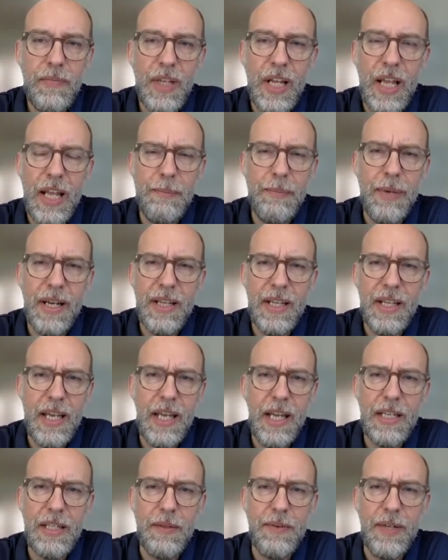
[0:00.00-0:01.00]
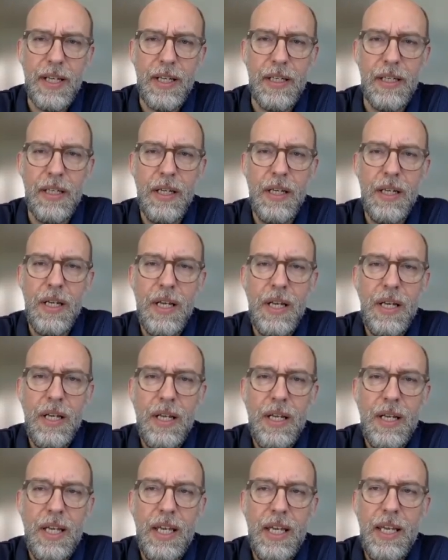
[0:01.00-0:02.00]
and by the end of it,
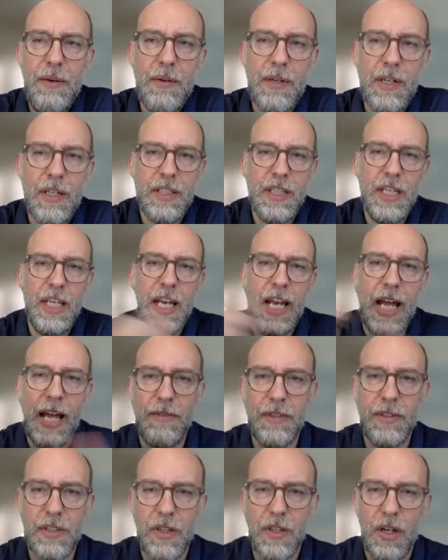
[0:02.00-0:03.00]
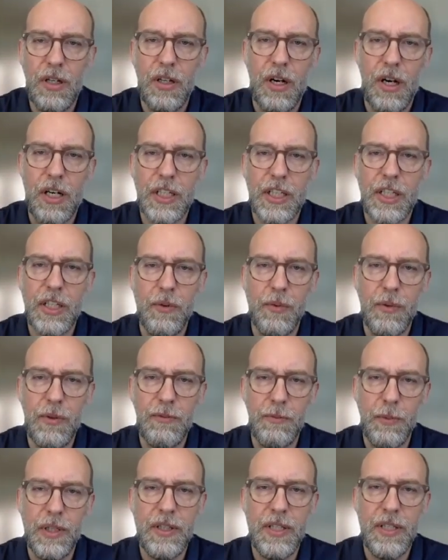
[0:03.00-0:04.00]
because he'd have us all argue
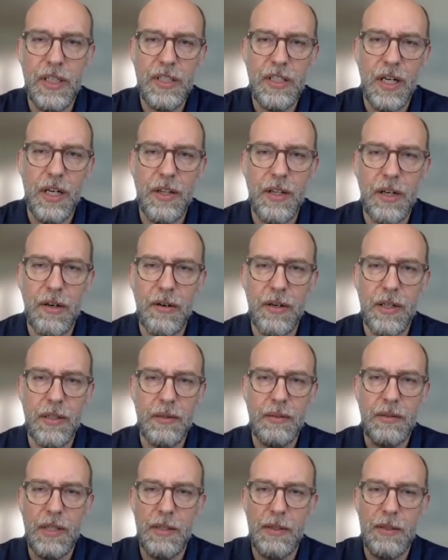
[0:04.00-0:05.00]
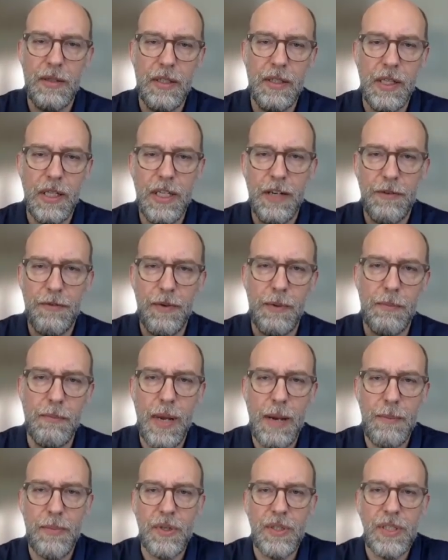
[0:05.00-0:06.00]
with each other and the different
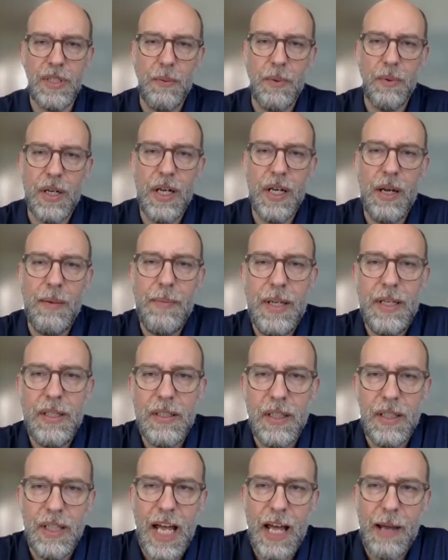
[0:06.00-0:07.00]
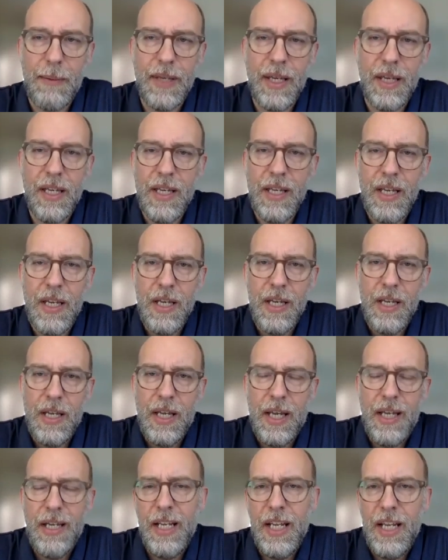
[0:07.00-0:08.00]
members that would come in to lobby,
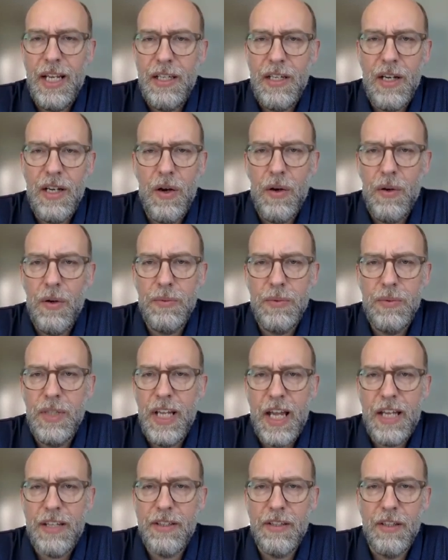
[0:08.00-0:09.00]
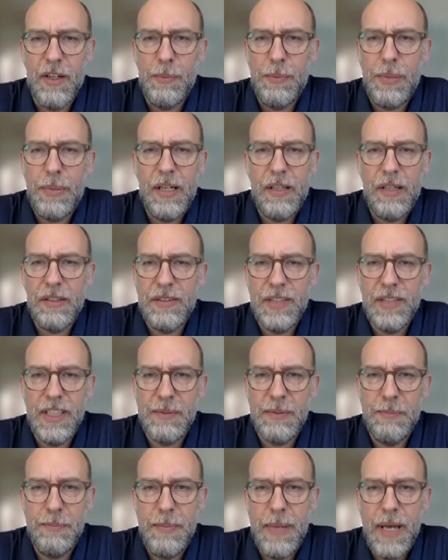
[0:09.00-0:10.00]
and he'd know the ethanol
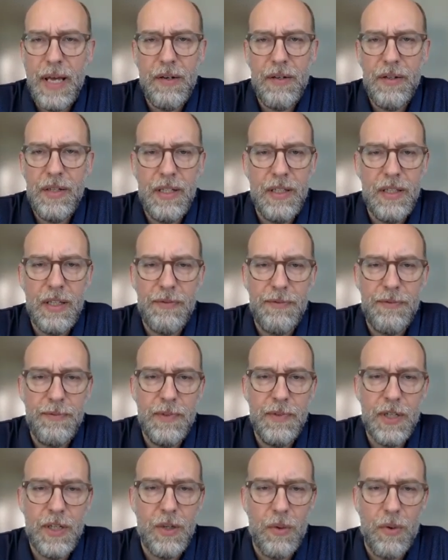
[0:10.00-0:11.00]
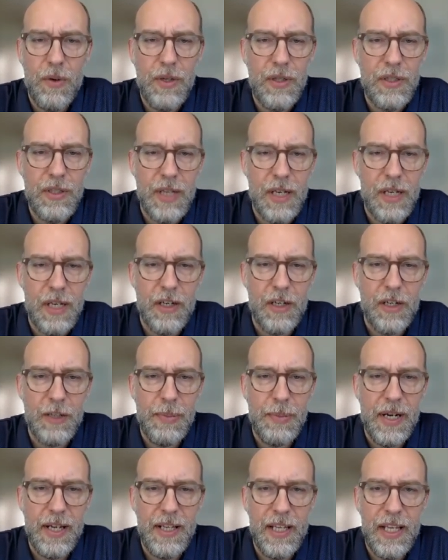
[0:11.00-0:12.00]
policies better than the corn senators
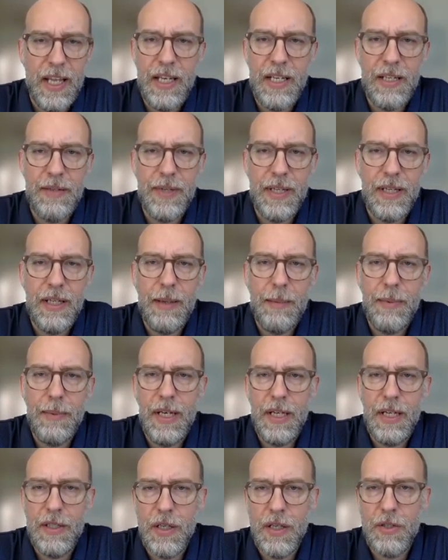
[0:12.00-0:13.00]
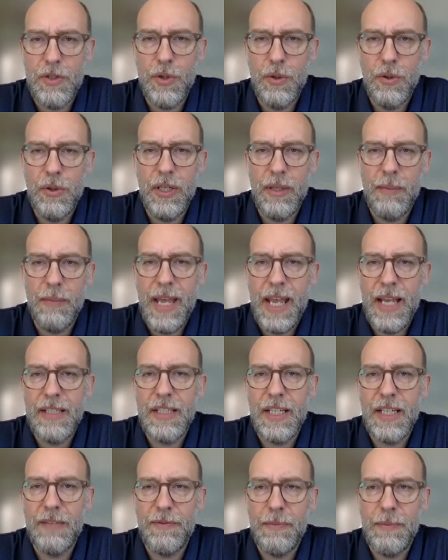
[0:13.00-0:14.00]
by the end of it. I mean, it's truly
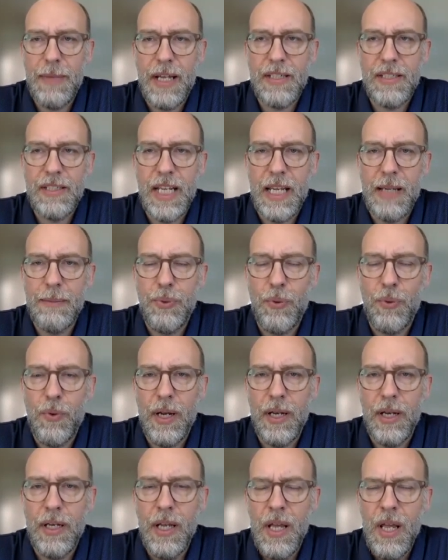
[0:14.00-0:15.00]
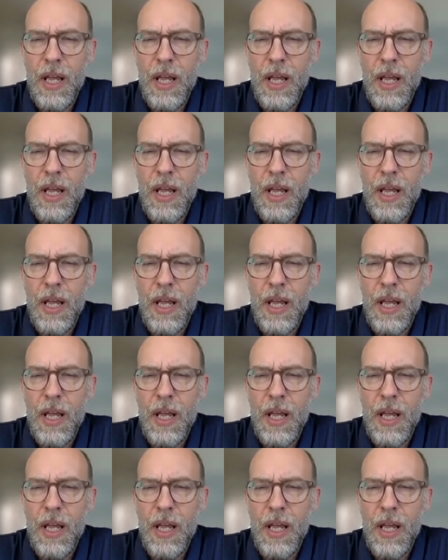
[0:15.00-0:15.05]
amazing from that standpoint,